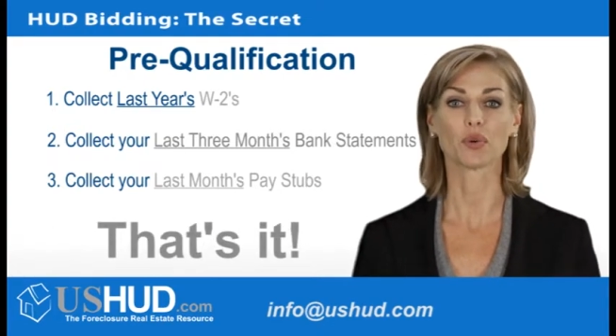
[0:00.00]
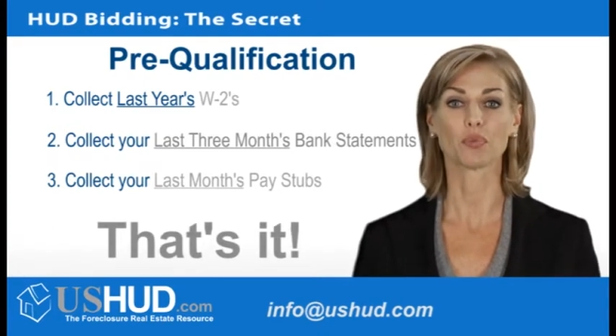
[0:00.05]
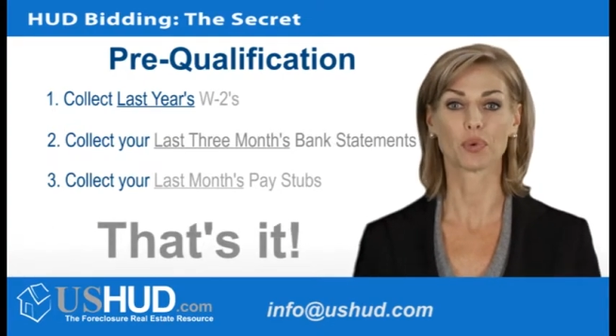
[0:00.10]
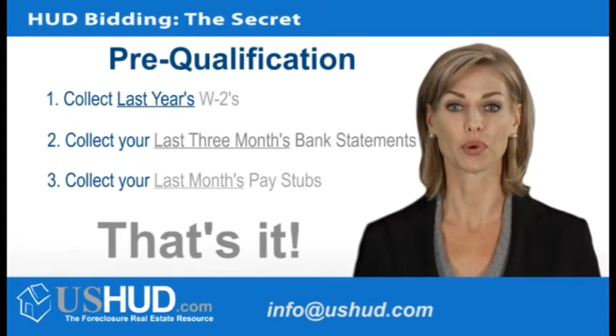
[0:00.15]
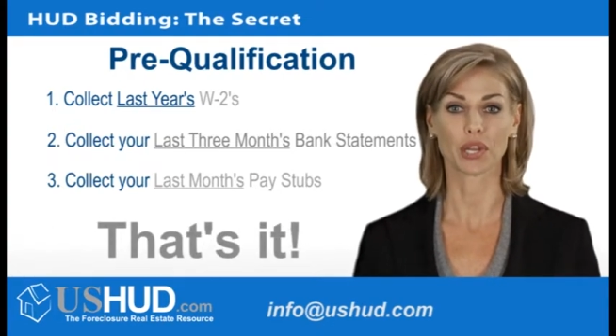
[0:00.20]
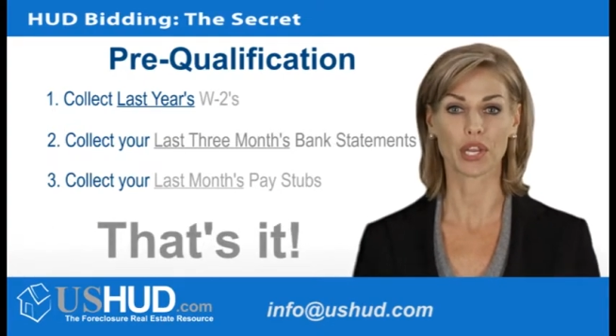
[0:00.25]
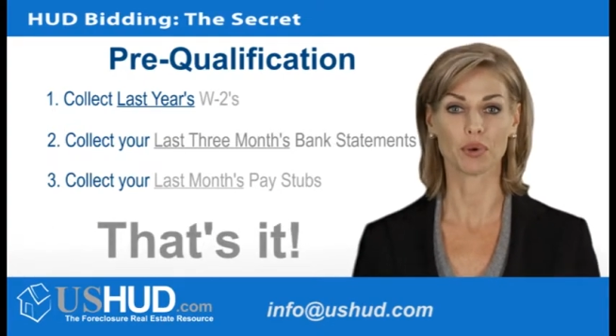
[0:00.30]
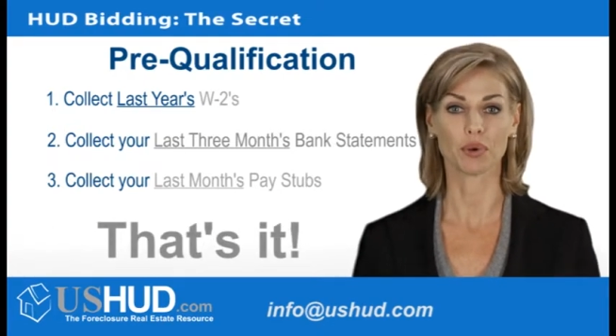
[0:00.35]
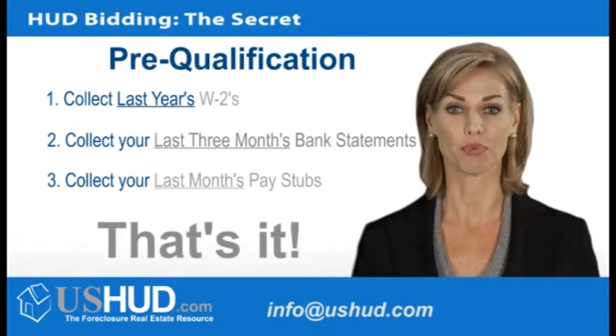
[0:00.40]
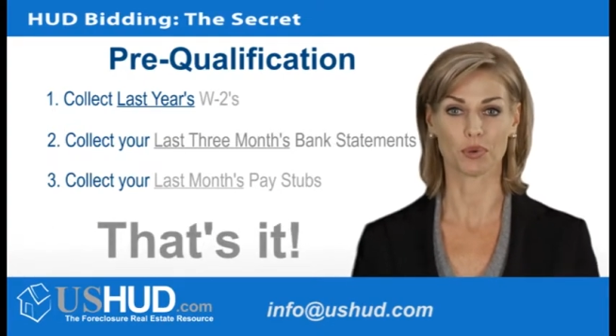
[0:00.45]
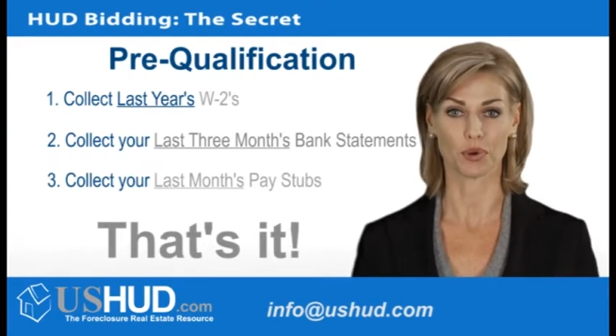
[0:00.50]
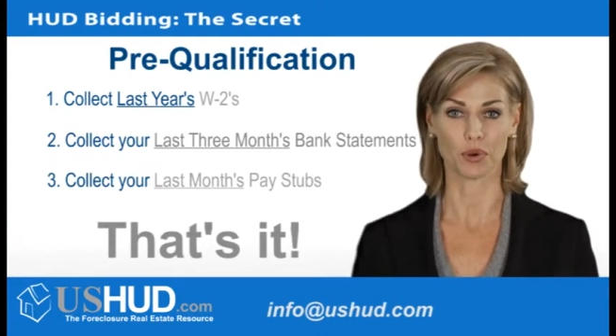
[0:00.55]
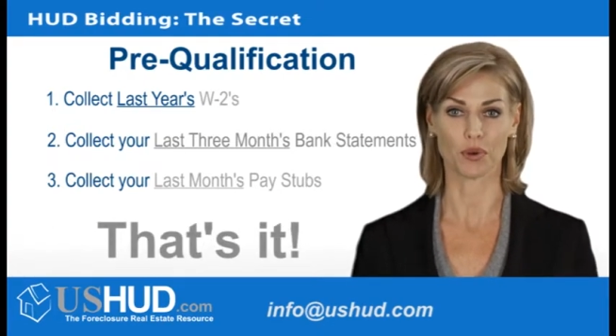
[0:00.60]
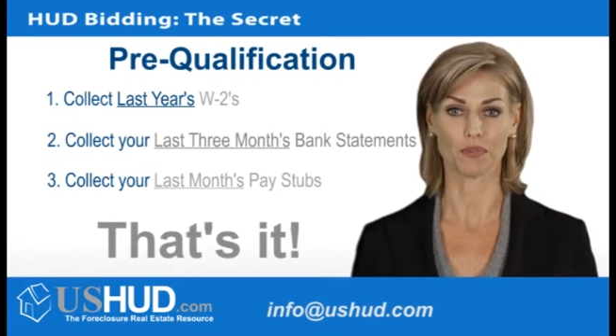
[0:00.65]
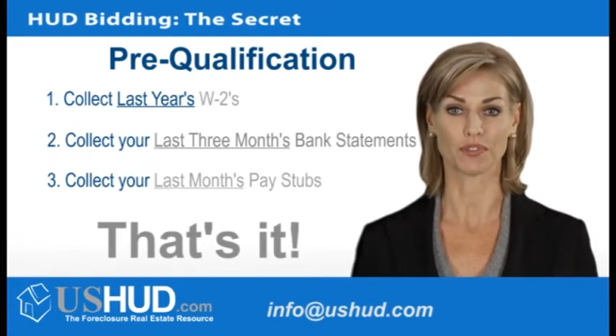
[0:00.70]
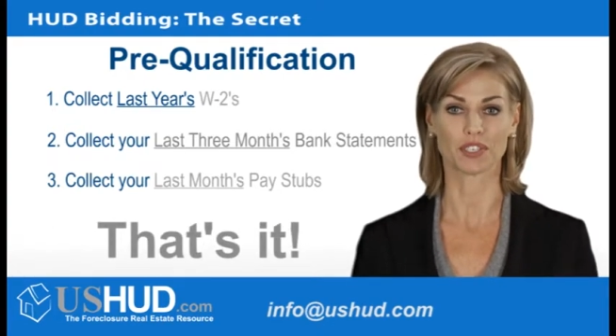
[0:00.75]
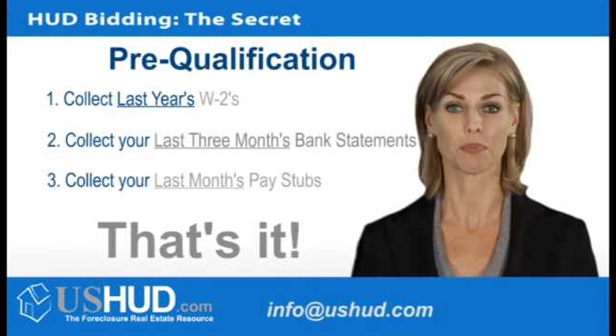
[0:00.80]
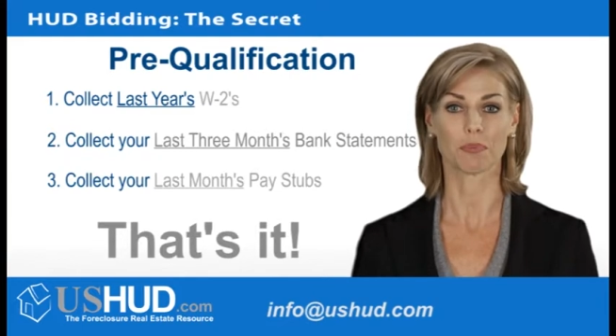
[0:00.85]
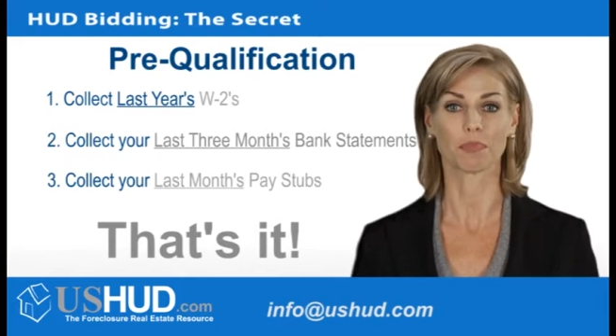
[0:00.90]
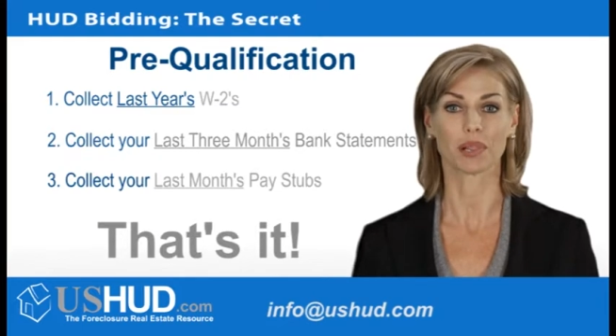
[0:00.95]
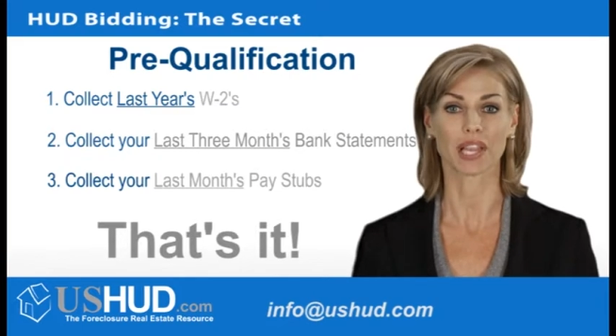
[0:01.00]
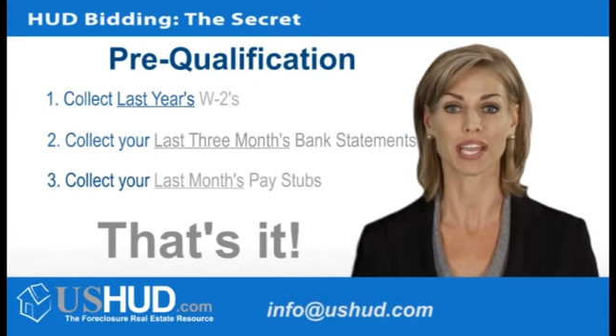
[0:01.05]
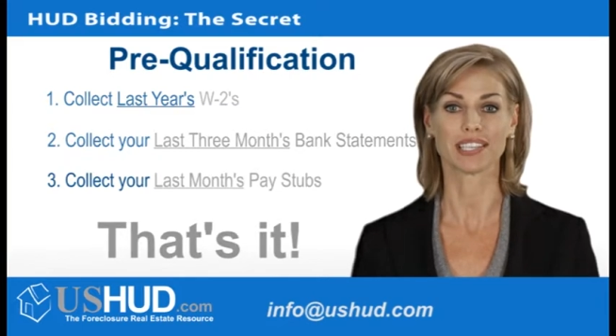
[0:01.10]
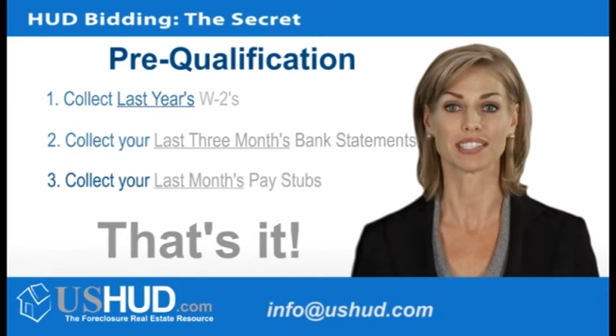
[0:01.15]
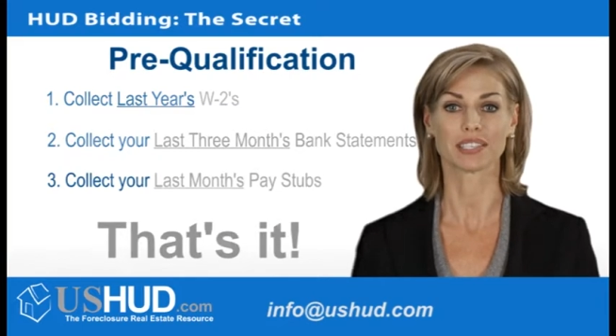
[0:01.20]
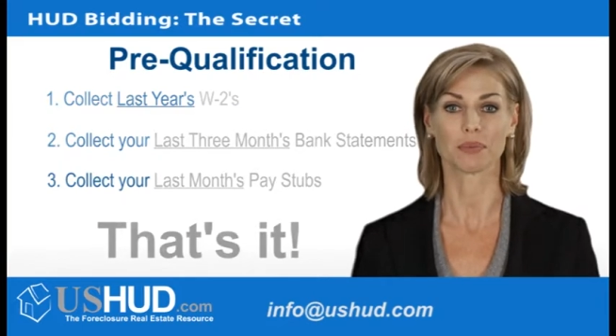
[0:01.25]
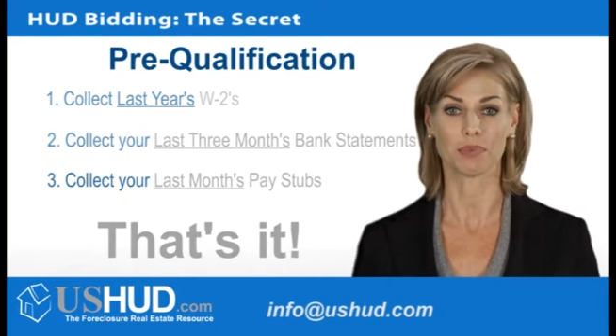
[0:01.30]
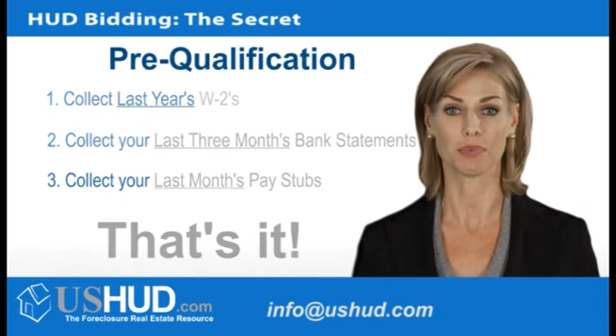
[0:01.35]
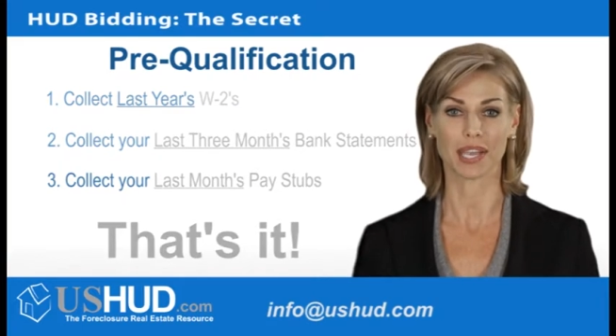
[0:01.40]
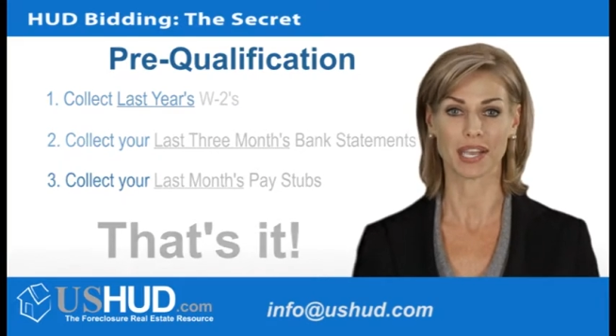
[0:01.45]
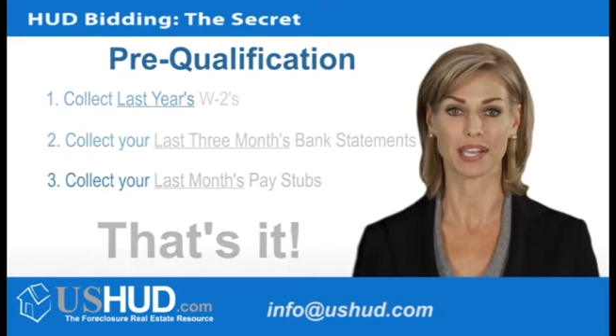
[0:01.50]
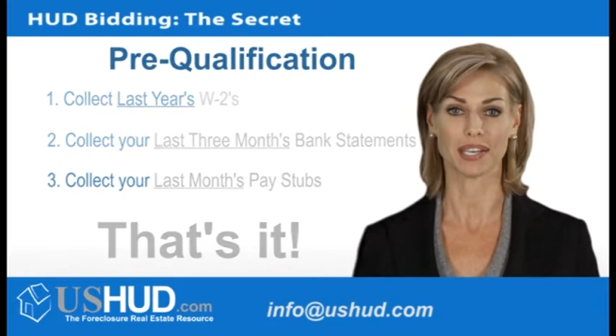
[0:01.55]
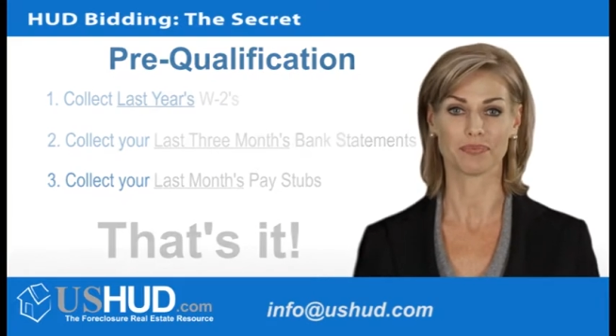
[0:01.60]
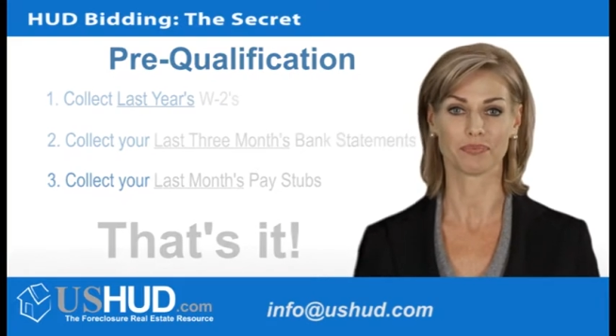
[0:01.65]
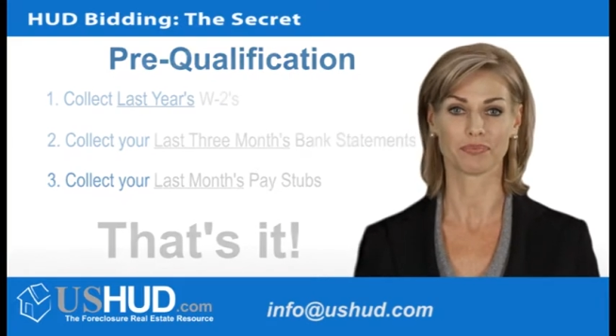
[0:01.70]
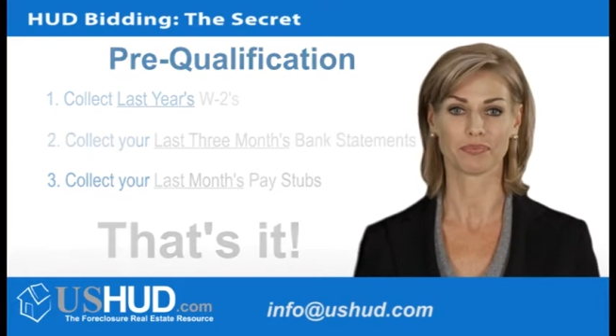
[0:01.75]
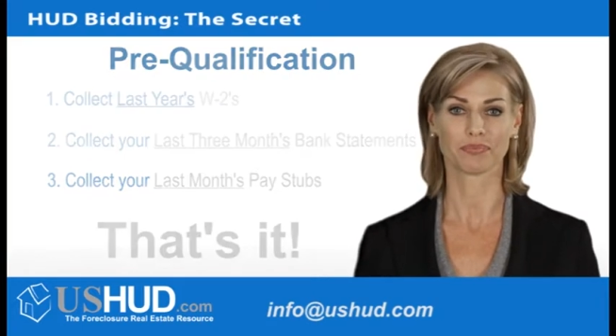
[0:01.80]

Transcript: pre-approved to place a bid.